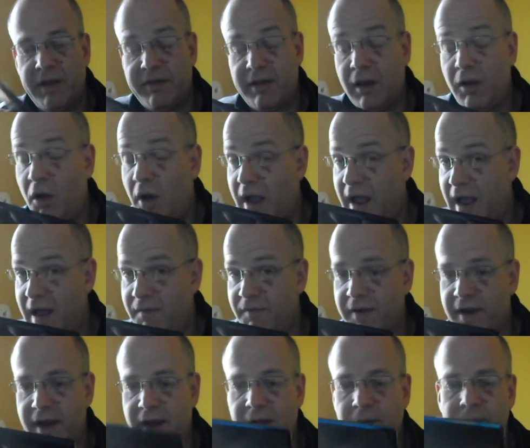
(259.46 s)
It's a lot
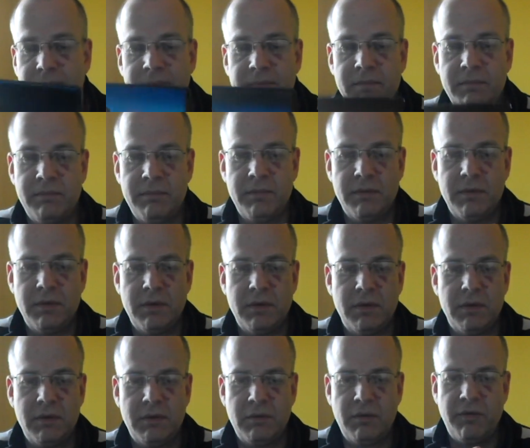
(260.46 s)
heavier,
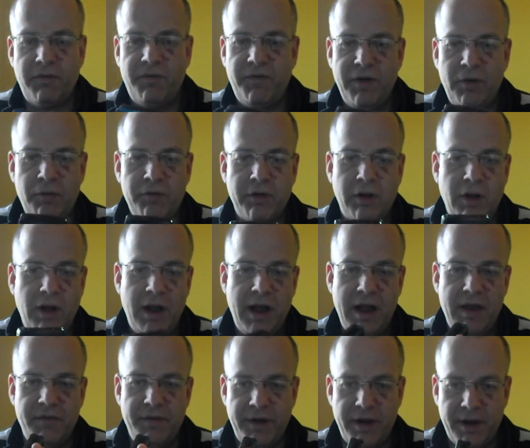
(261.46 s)
it feels a lot
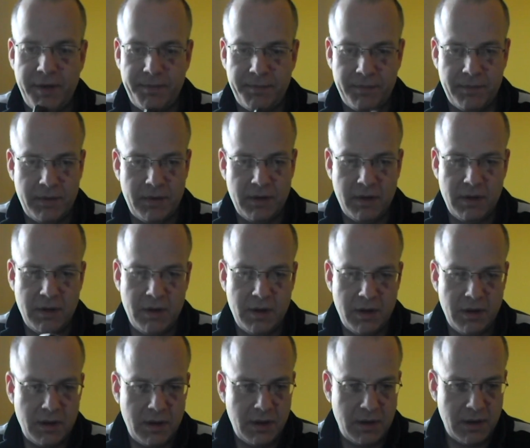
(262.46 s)
heavier
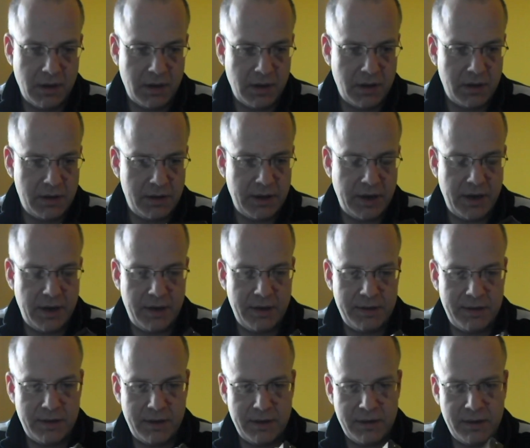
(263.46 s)

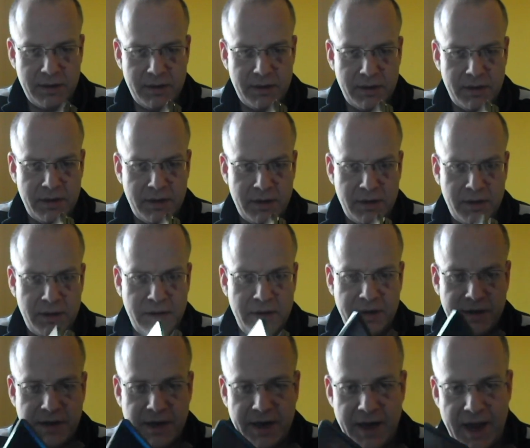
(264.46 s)
than
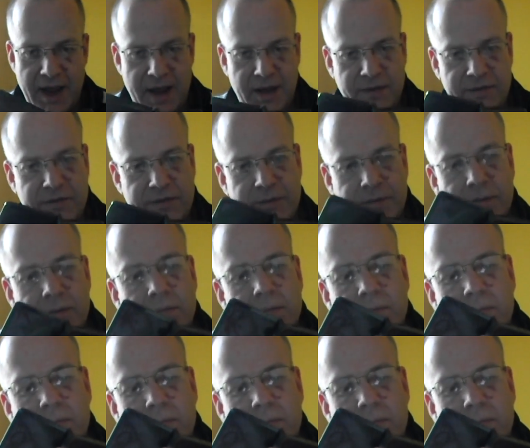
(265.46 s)
the DS.